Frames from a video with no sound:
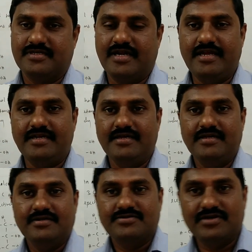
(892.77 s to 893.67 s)
right?
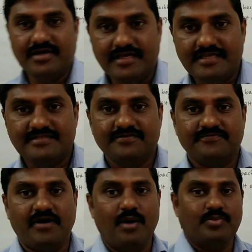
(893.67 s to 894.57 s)
So is
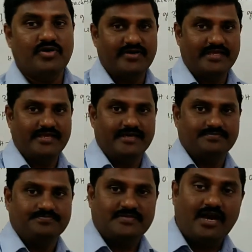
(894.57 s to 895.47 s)
formed over here.
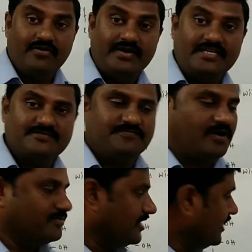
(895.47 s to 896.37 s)
How it is
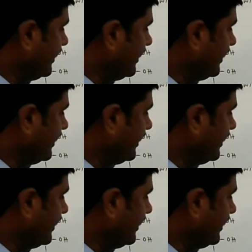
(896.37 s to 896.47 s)
formed?